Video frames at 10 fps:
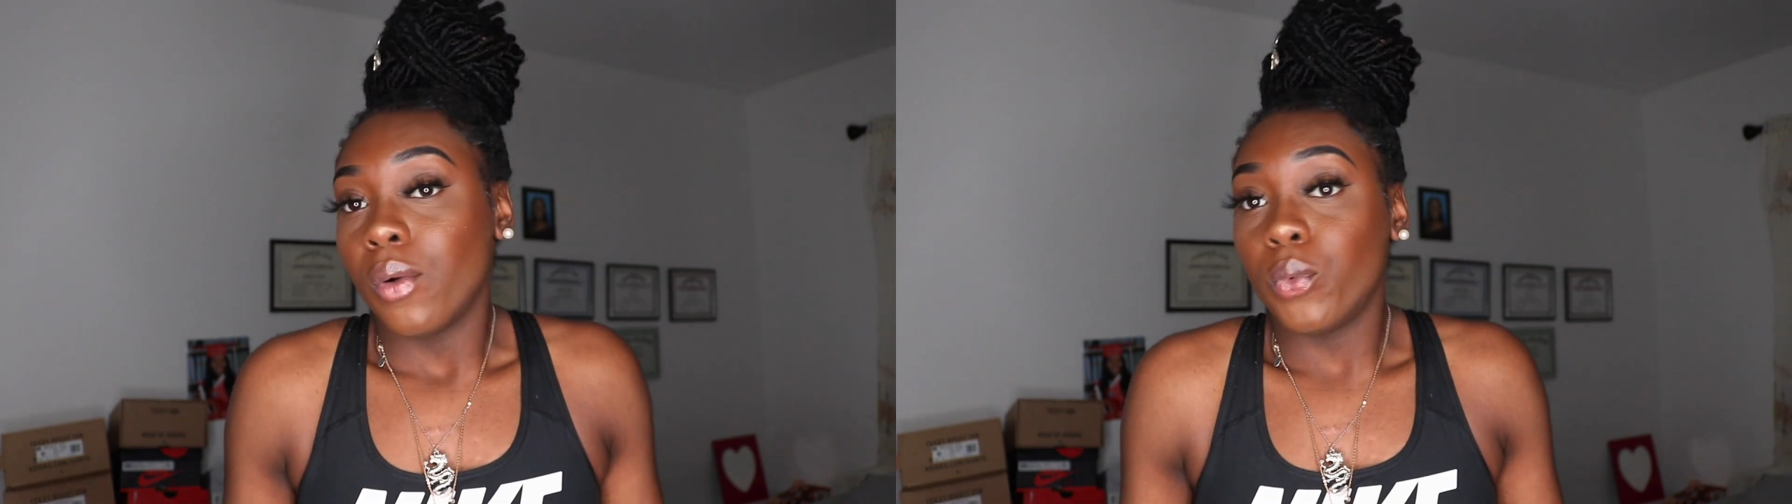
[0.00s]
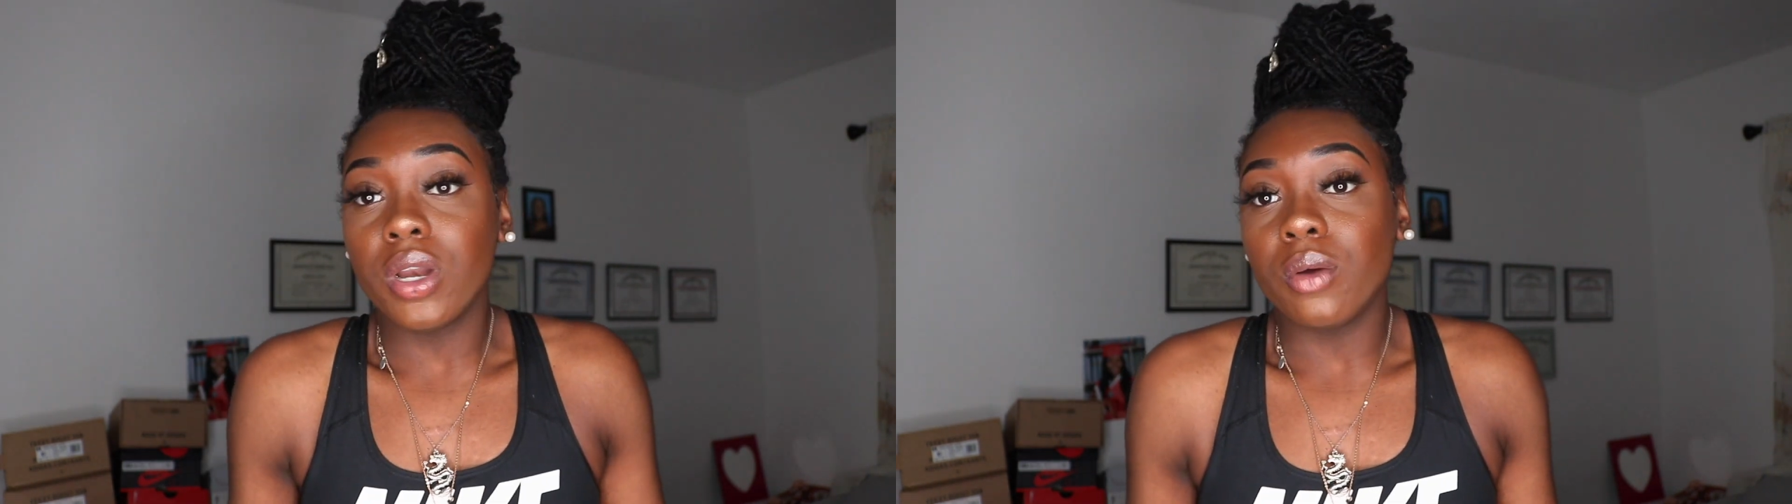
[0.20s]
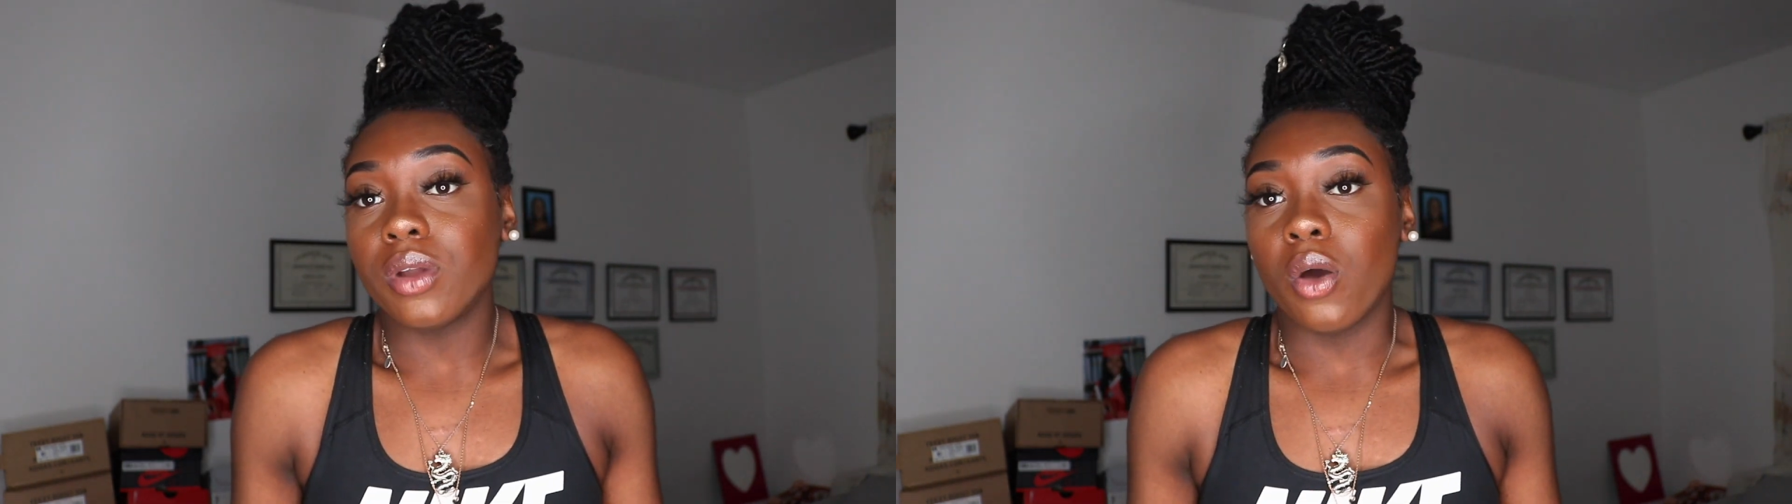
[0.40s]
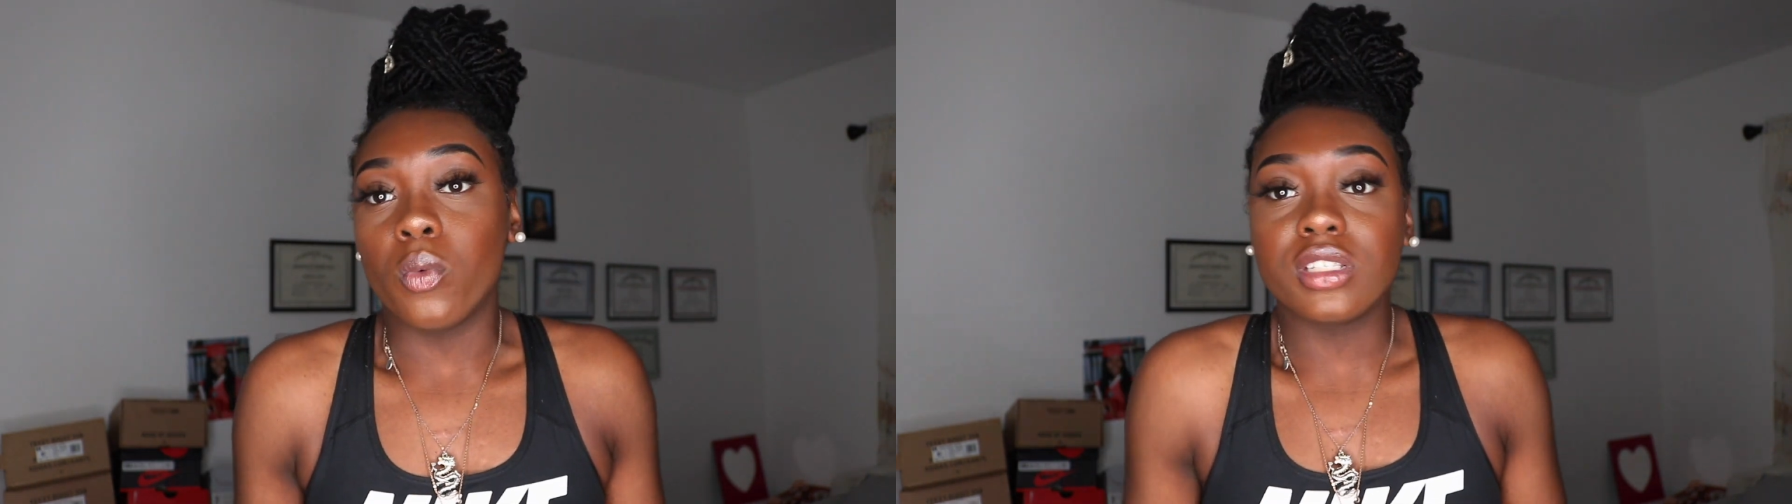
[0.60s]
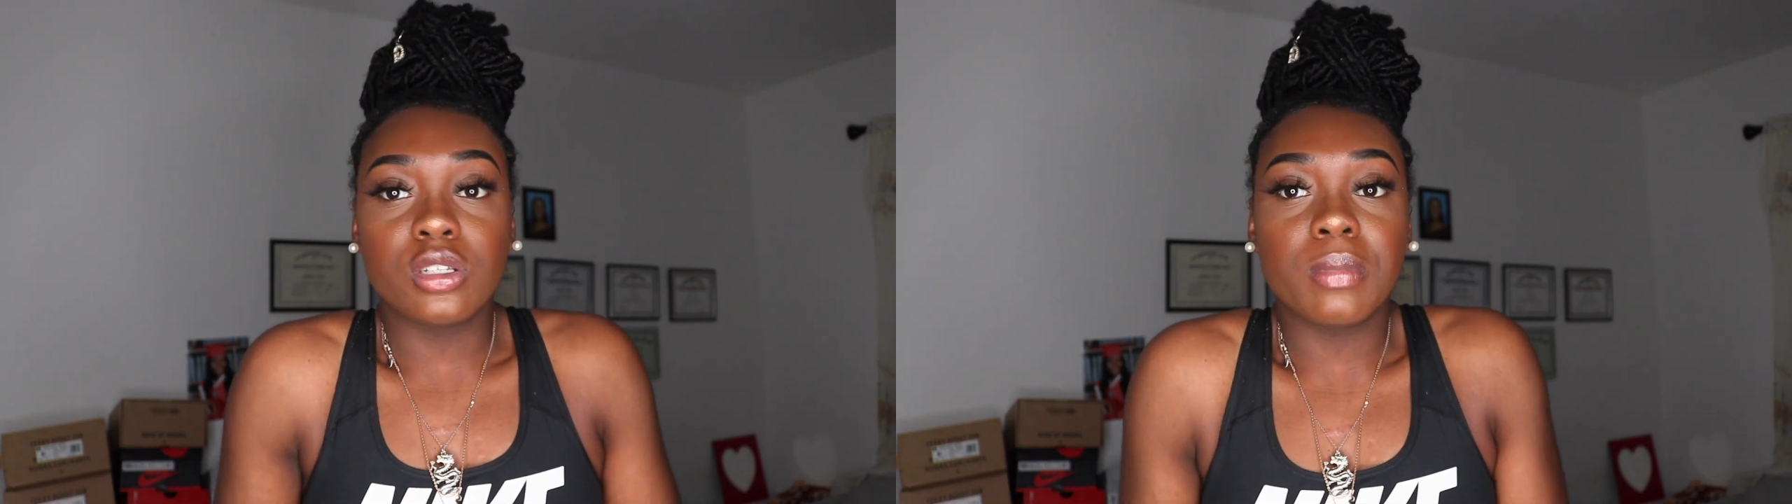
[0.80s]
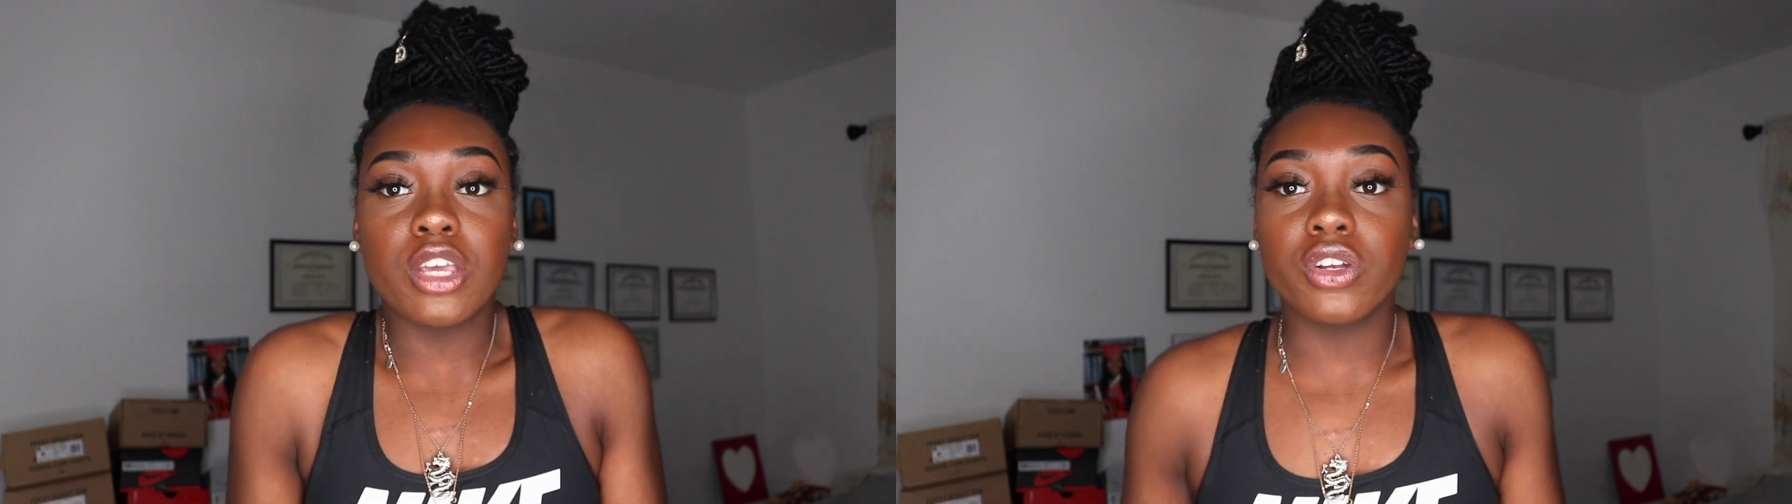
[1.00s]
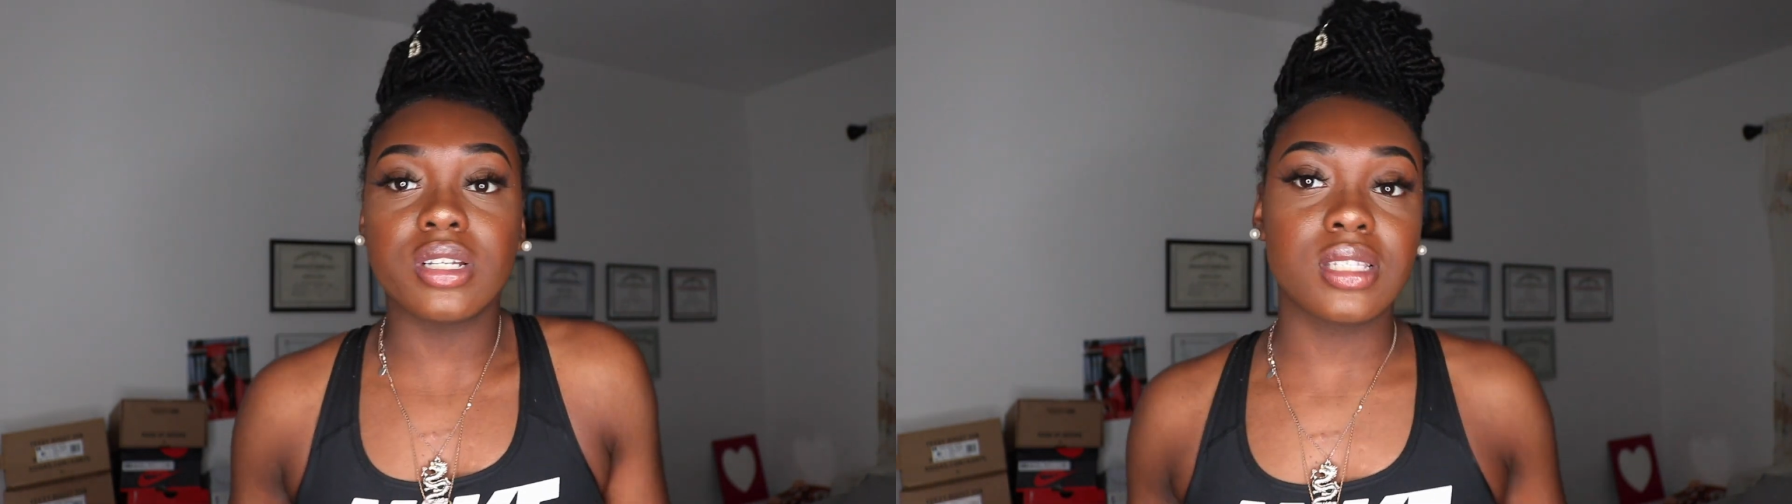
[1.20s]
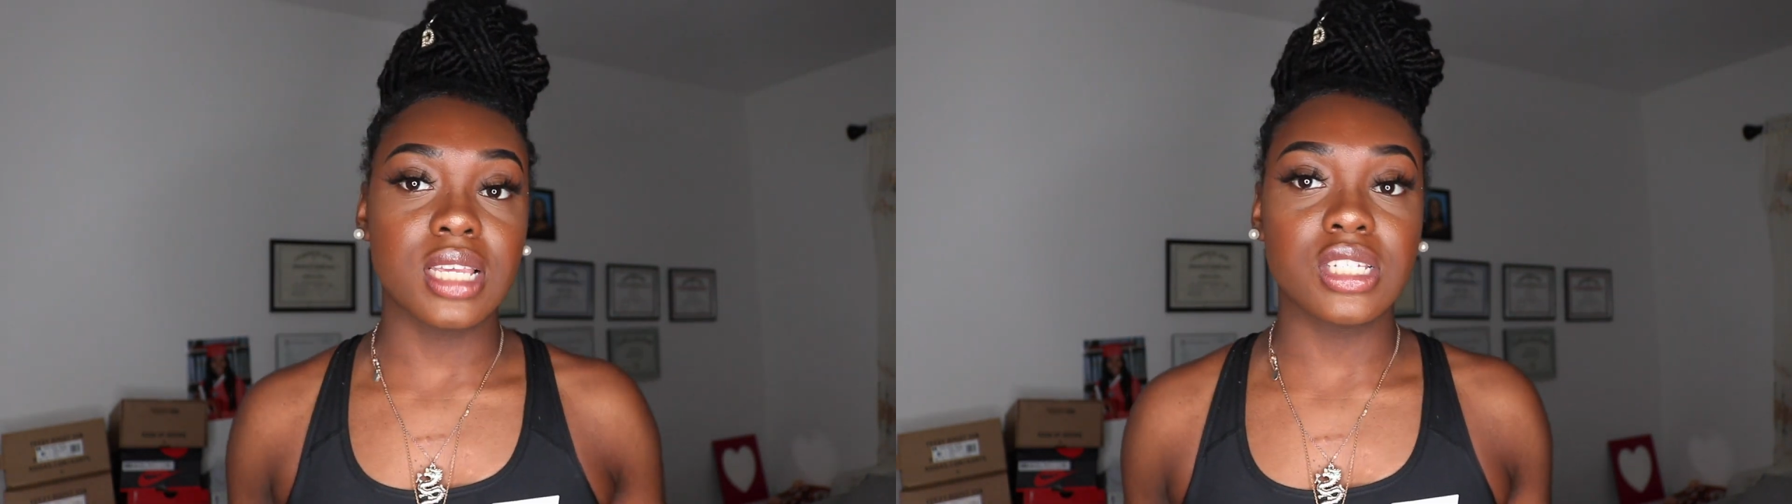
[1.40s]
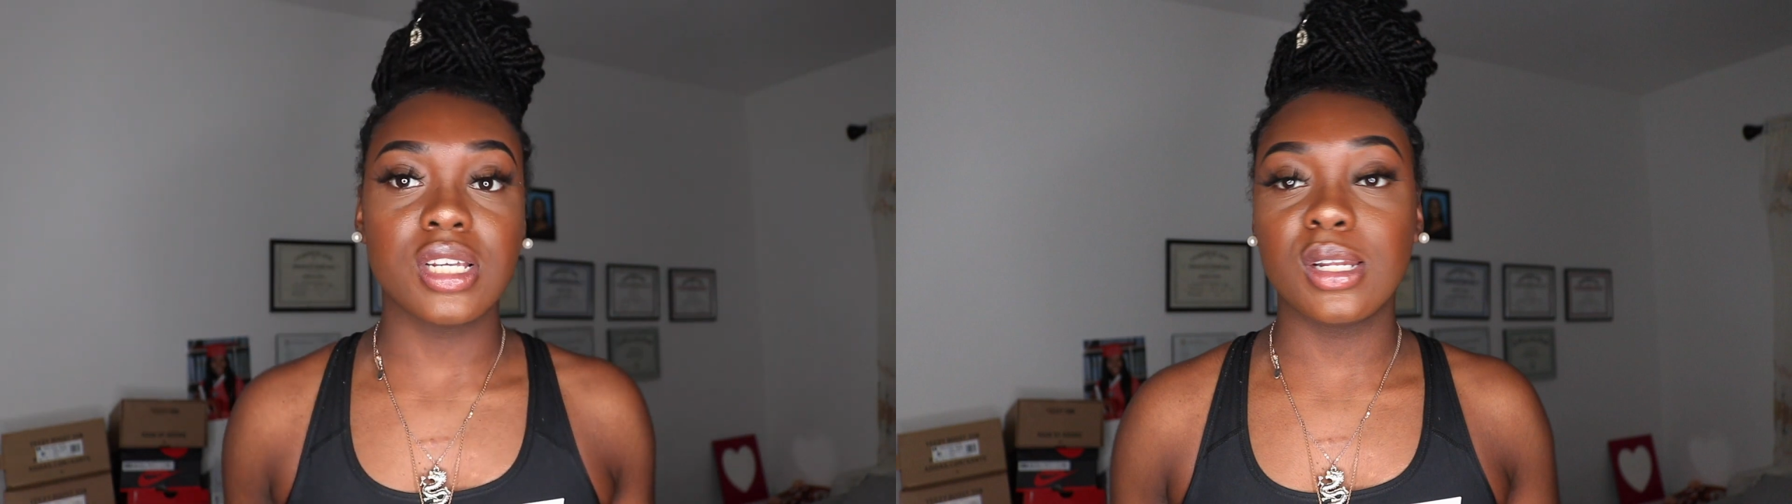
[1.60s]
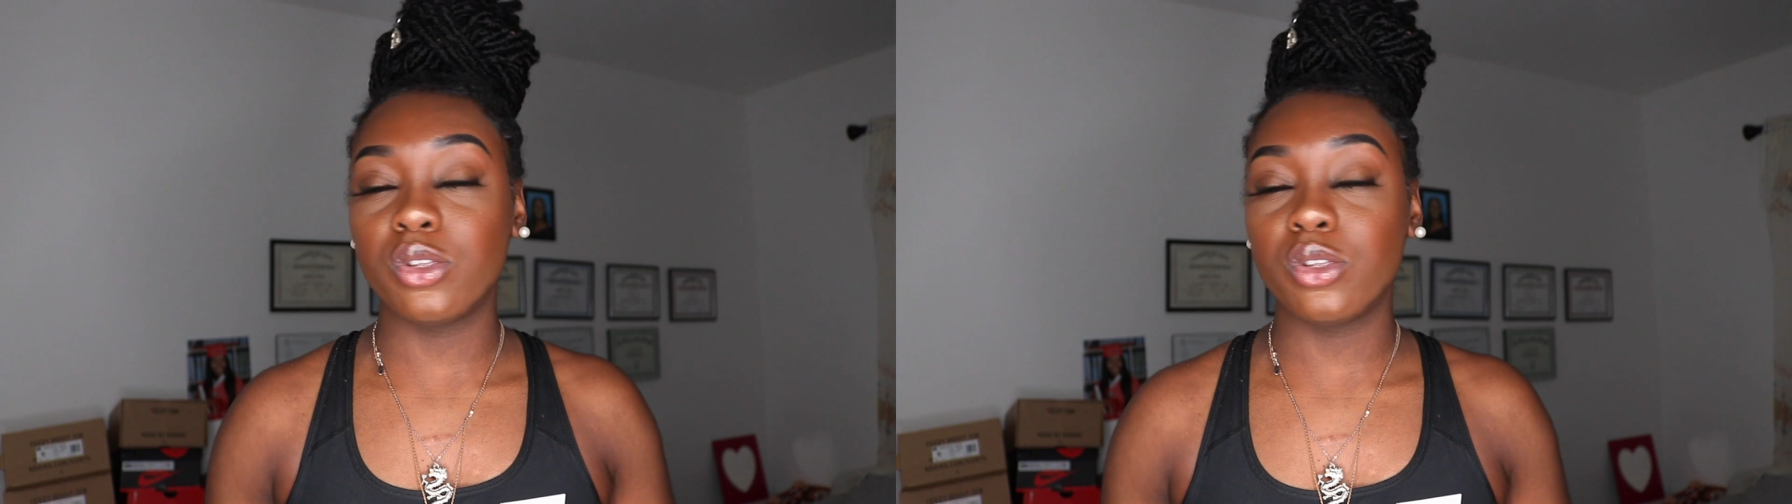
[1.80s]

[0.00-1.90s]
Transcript: We don't know. Once you make your decision